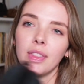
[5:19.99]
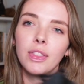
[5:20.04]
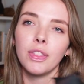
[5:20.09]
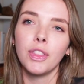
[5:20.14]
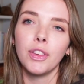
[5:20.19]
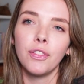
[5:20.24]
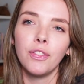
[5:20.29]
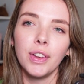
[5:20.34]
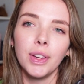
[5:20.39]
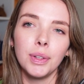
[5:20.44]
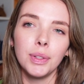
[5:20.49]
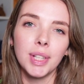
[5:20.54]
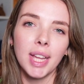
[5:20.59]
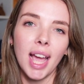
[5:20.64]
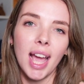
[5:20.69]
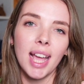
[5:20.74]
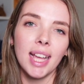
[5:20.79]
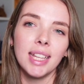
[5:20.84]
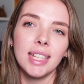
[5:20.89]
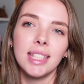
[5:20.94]
the filled
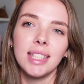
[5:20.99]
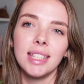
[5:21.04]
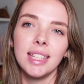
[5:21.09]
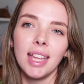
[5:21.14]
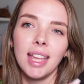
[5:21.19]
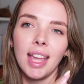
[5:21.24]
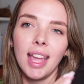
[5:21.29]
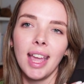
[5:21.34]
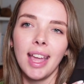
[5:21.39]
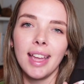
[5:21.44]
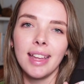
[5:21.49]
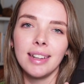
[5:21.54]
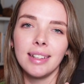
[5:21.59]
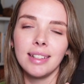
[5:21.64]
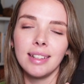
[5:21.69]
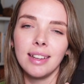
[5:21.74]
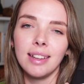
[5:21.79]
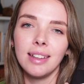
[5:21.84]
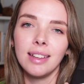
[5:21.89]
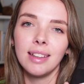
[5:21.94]
case
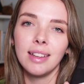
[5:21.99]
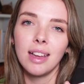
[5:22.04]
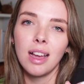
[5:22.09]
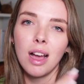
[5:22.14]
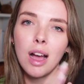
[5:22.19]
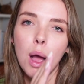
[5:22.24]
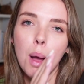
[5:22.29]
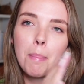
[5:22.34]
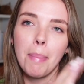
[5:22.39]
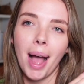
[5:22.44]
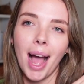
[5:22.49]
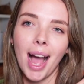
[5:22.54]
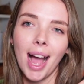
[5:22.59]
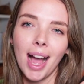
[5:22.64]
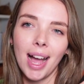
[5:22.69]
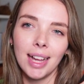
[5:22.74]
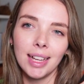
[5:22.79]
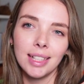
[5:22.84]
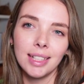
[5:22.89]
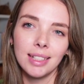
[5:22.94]
in a
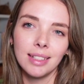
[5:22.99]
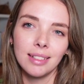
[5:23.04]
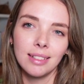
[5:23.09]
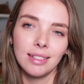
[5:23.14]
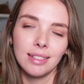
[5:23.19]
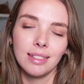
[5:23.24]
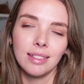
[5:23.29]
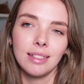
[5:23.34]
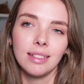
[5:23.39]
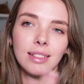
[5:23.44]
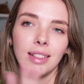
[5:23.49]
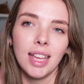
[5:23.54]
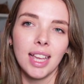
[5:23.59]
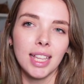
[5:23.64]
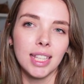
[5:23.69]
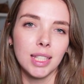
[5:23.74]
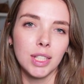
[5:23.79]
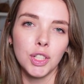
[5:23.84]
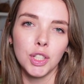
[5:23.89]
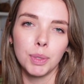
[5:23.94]
bag
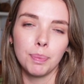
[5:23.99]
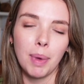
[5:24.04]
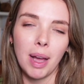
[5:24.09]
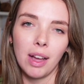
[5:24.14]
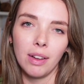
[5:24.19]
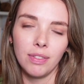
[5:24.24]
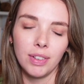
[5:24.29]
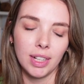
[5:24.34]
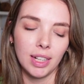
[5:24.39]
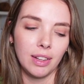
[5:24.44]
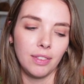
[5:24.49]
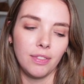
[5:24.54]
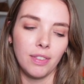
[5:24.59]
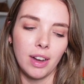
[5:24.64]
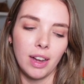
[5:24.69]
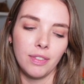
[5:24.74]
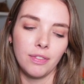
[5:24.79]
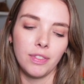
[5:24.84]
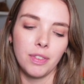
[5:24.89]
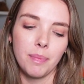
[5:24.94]
is just perfectly
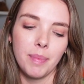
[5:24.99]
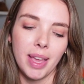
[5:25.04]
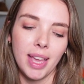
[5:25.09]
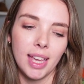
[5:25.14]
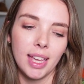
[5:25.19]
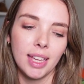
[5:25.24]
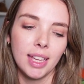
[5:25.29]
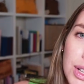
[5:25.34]
fine for me.